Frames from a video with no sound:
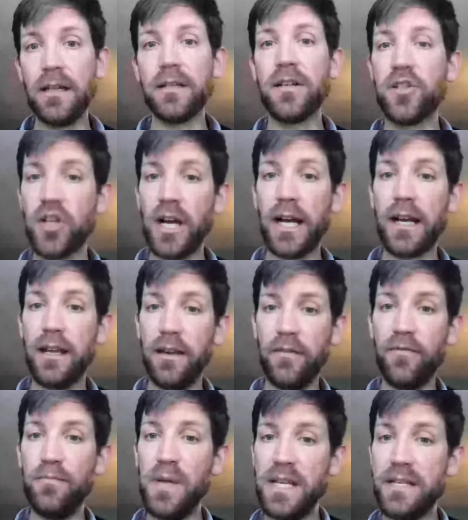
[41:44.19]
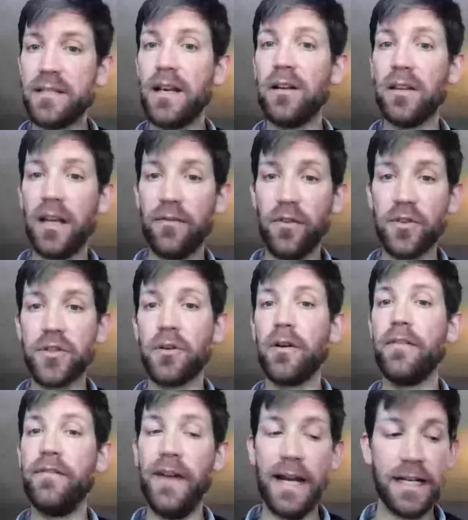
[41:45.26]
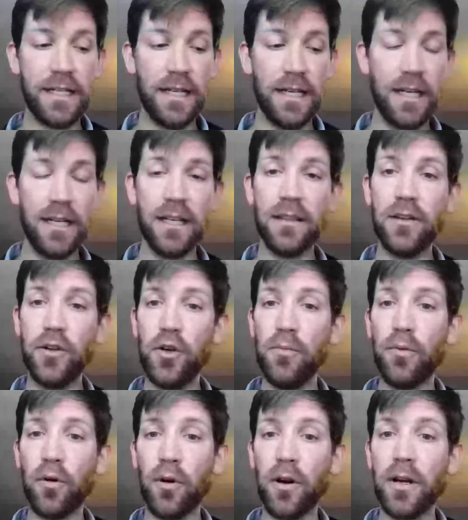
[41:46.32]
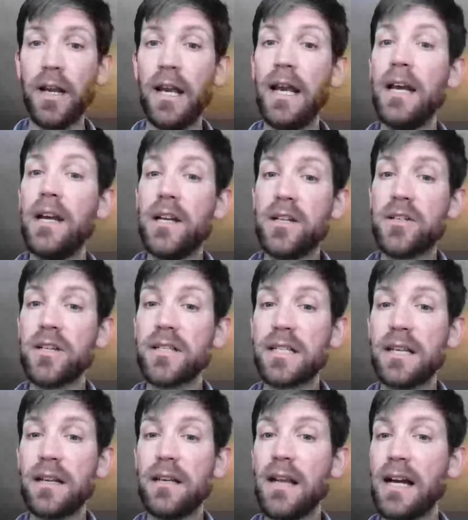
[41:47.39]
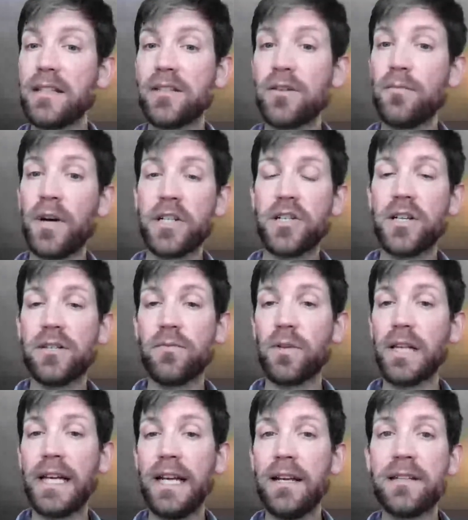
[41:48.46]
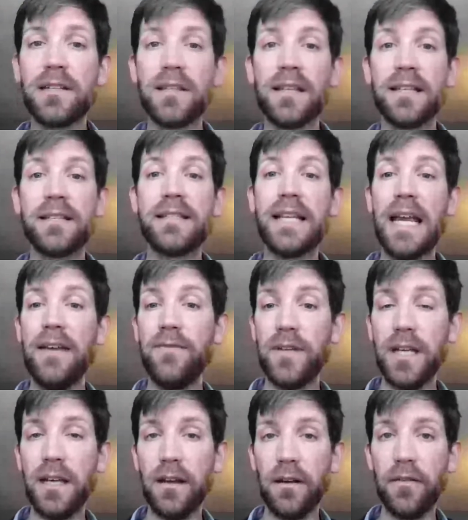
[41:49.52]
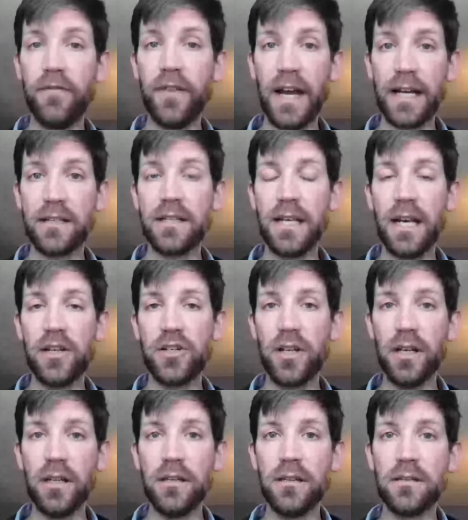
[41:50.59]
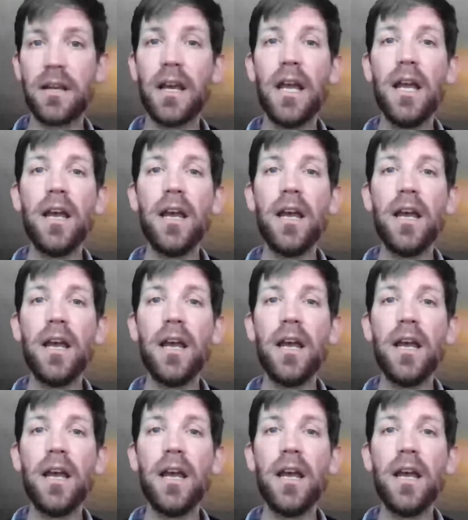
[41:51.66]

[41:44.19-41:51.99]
to check if B cell levels are affected in the newborn, just not so much as related to the safety of vaccinations,